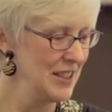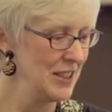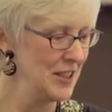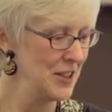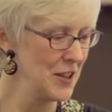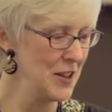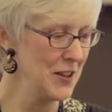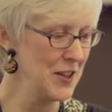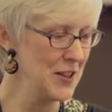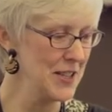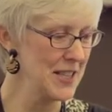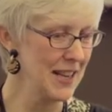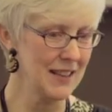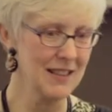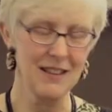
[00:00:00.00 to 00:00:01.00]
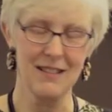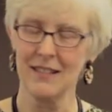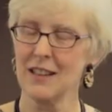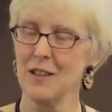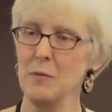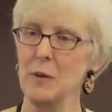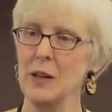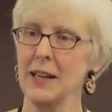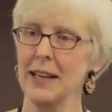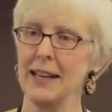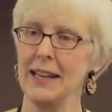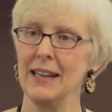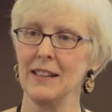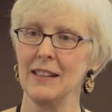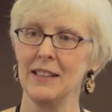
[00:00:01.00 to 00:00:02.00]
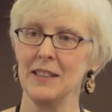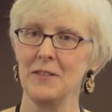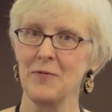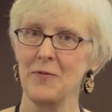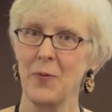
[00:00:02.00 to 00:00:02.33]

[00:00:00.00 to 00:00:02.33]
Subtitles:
You know you're a technical communicator